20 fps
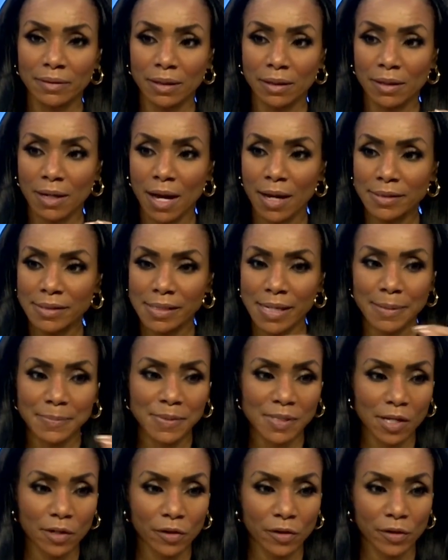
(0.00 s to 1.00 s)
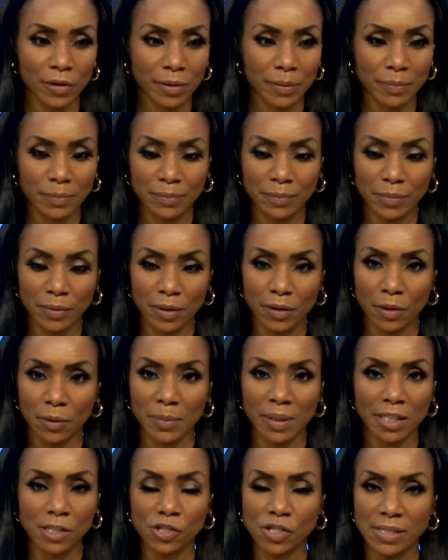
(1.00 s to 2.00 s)
concepts that are,
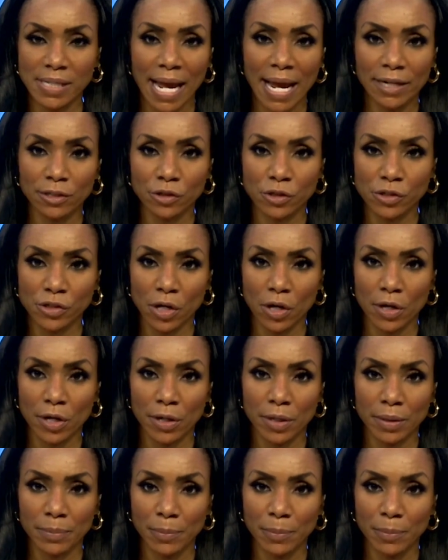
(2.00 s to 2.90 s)
malicious actors are